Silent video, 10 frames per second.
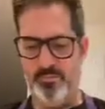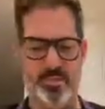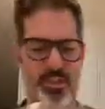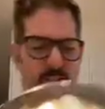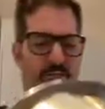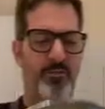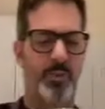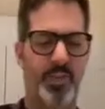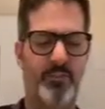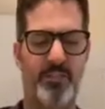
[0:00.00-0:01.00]
And we're
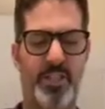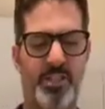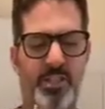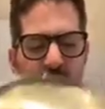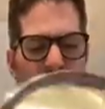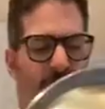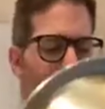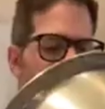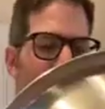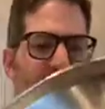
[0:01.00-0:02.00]
going to finish the dough
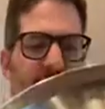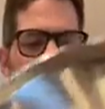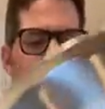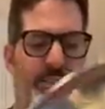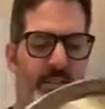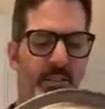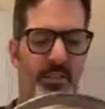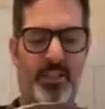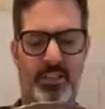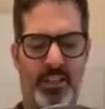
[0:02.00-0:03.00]
off
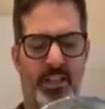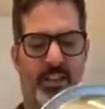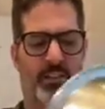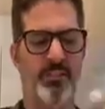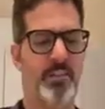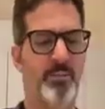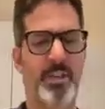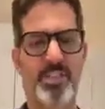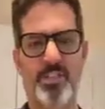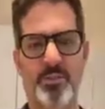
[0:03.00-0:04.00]
on the counter. We're going to
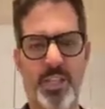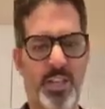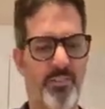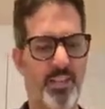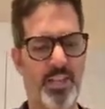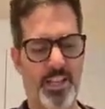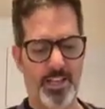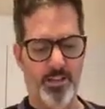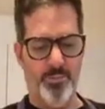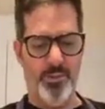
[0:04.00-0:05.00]
make sure we get everything out
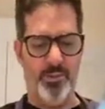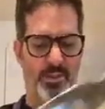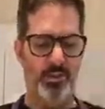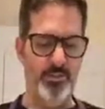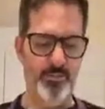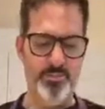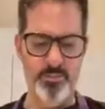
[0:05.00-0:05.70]
of the bowl.